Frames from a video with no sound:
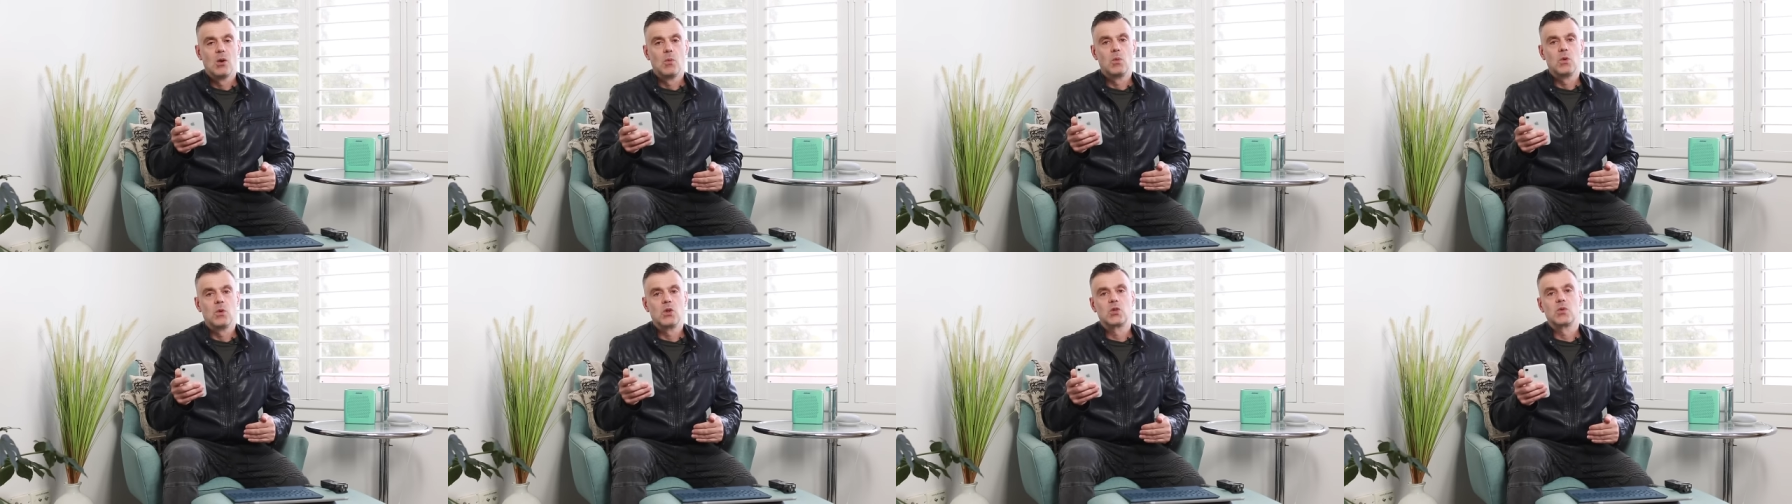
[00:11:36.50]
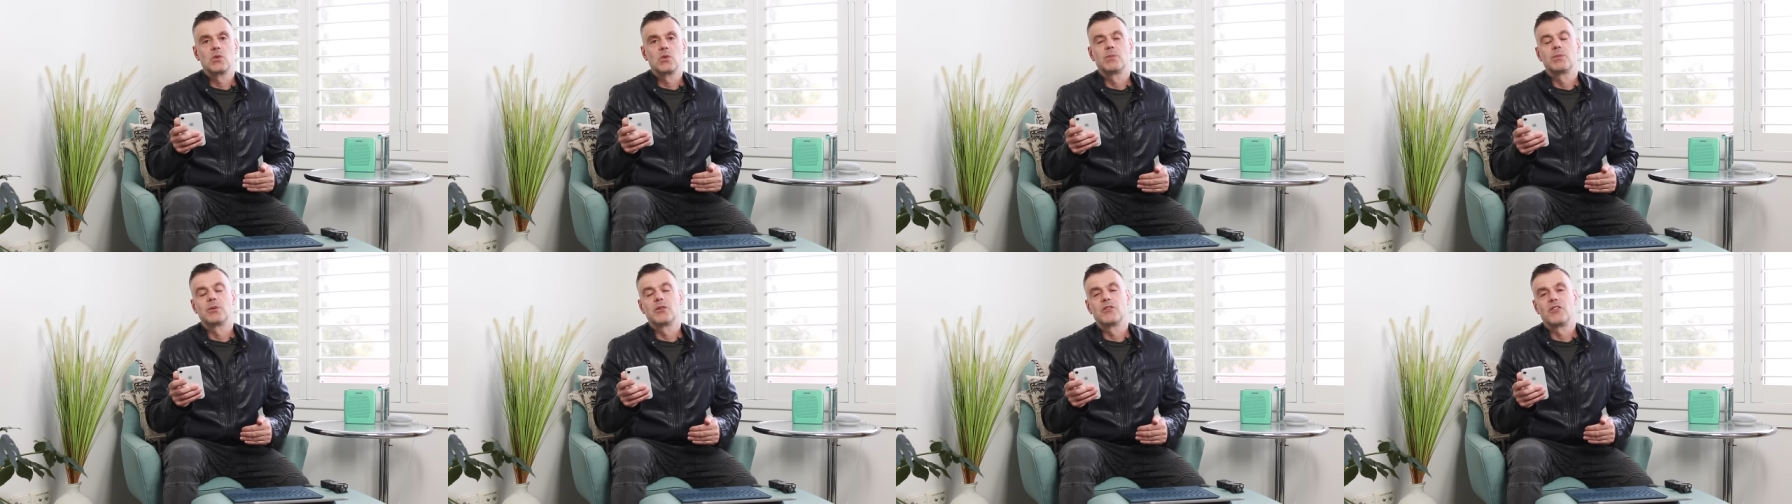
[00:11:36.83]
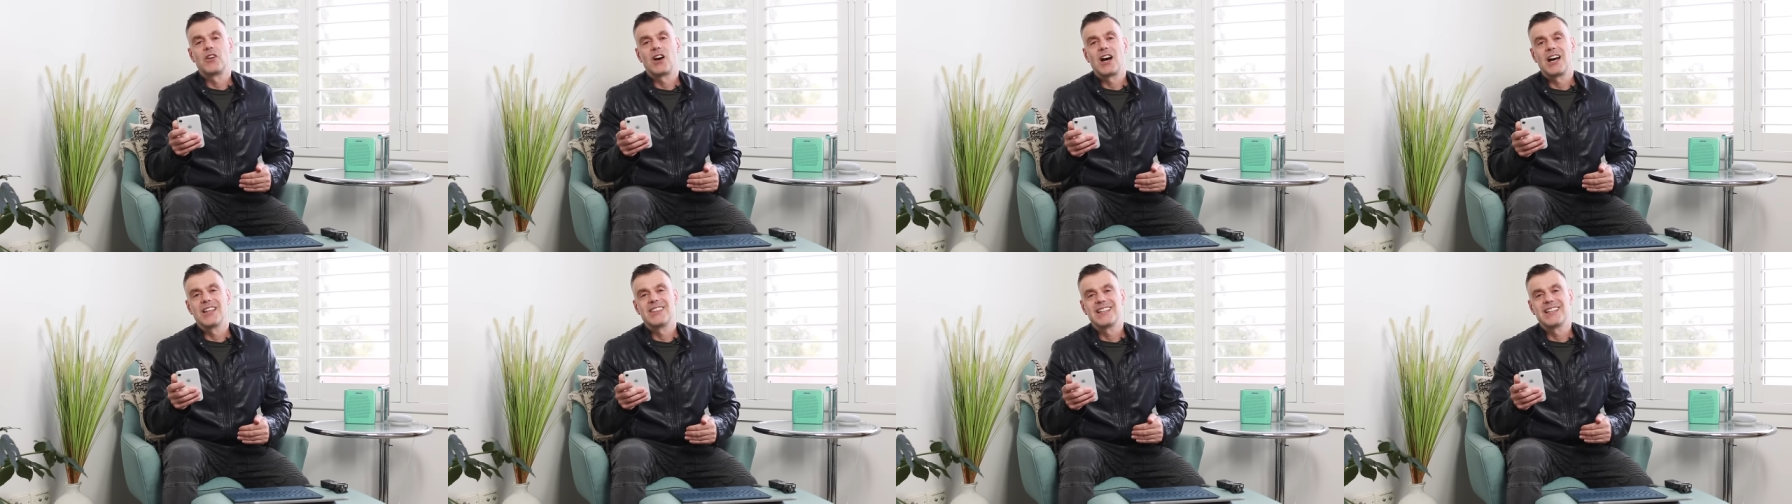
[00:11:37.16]
which will
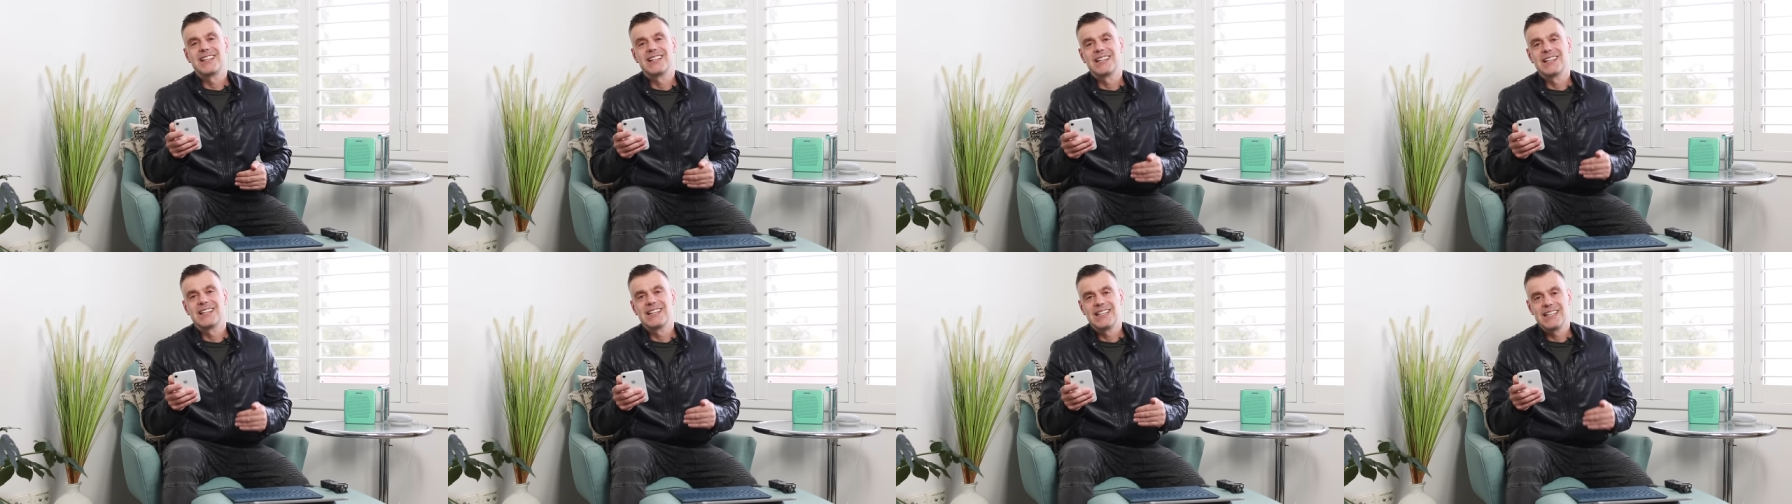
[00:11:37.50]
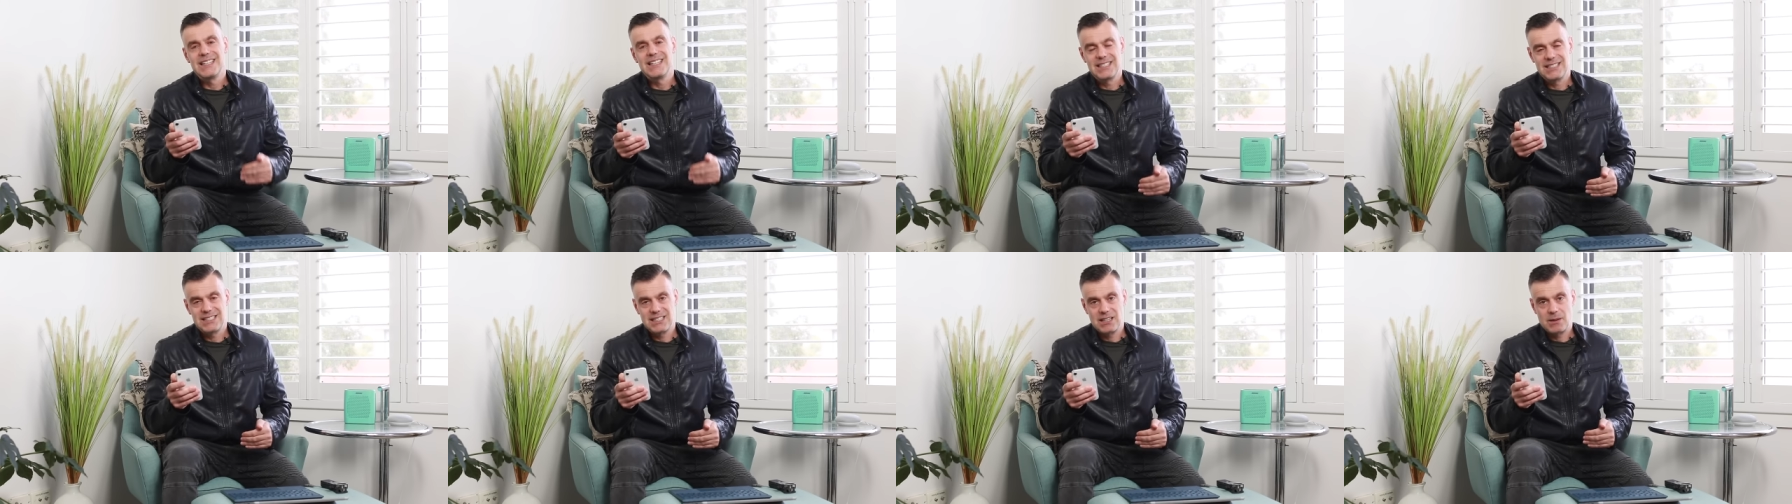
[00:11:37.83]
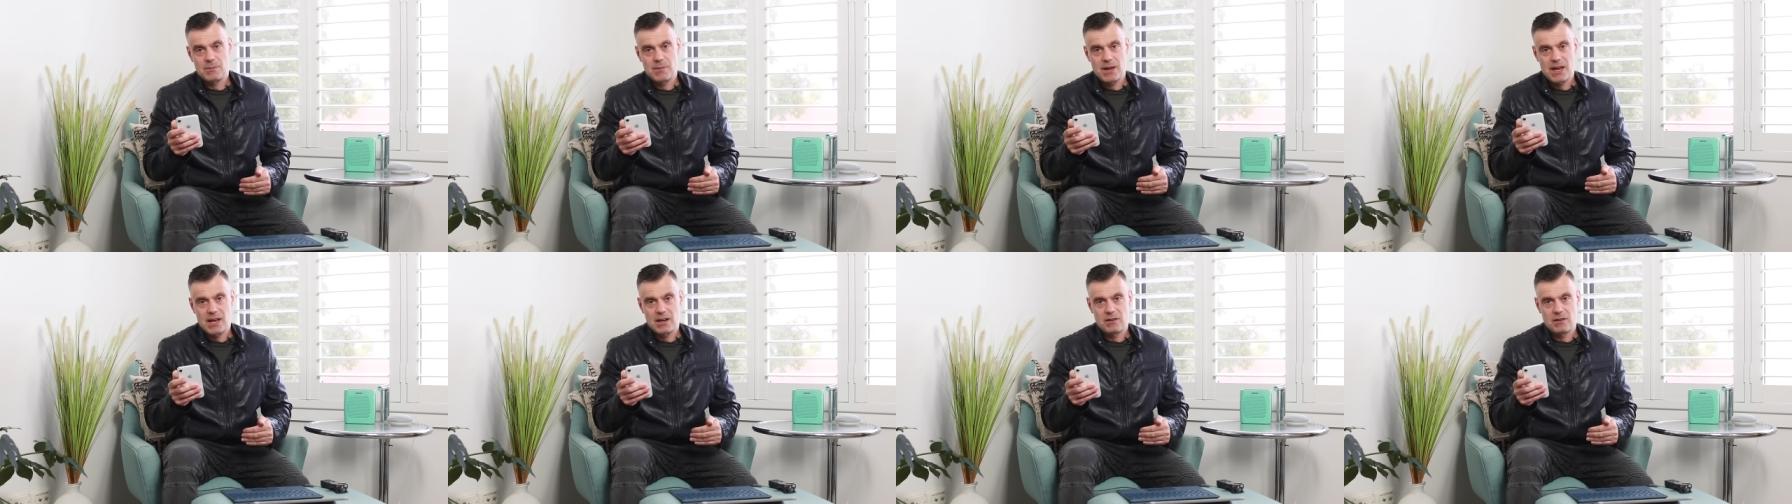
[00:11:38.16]
provide the least
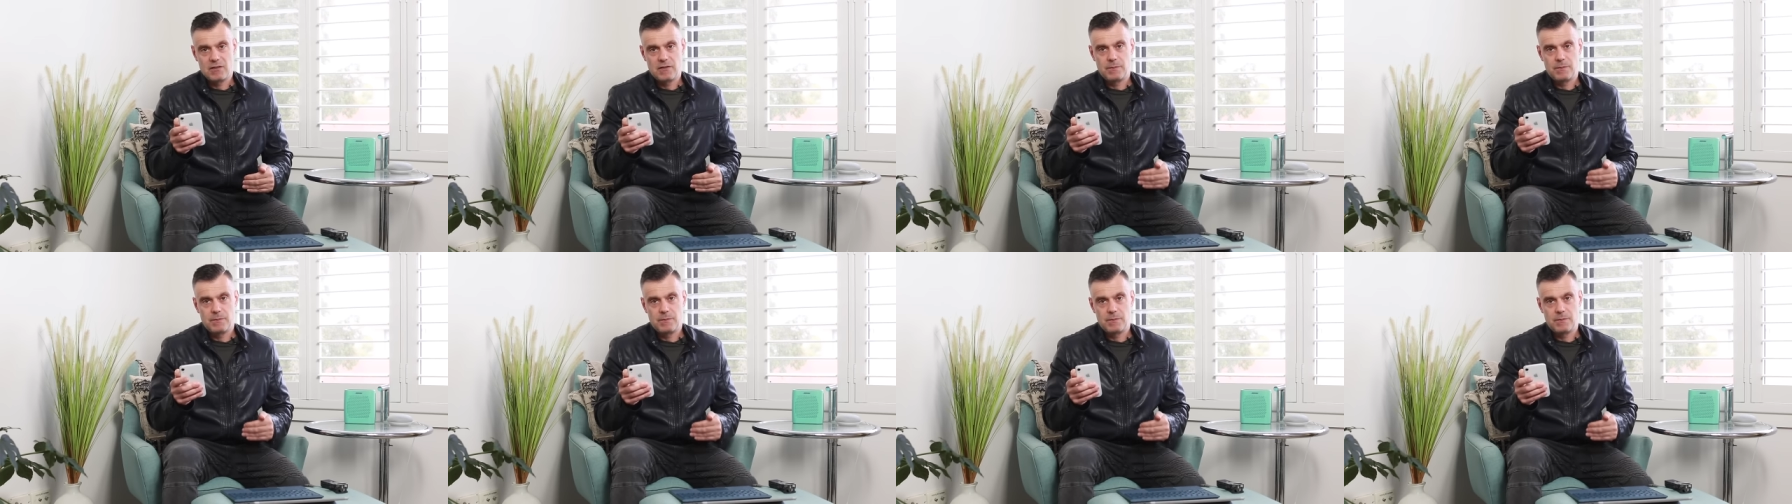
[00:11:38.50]
amount